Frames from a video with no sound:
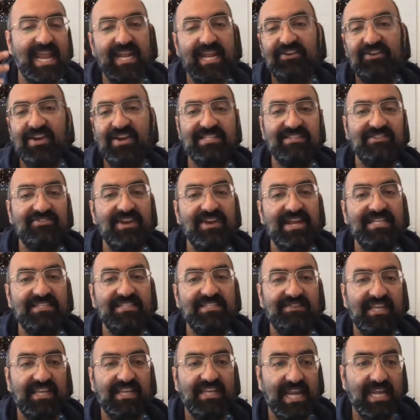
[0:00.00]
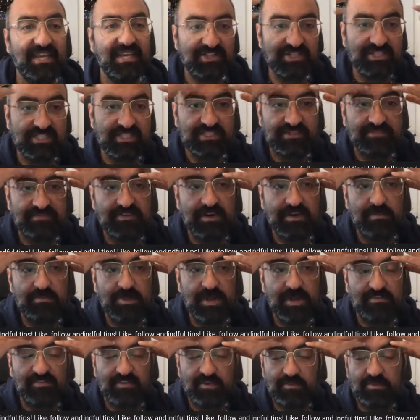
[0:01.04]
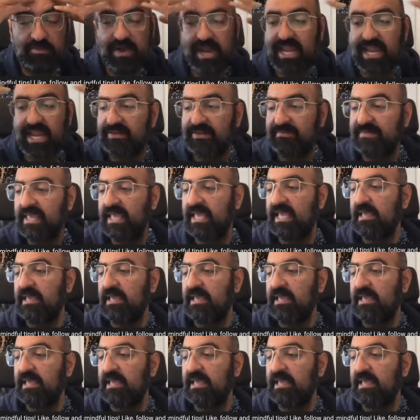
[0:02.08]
creates creative connections, the front part of our brain,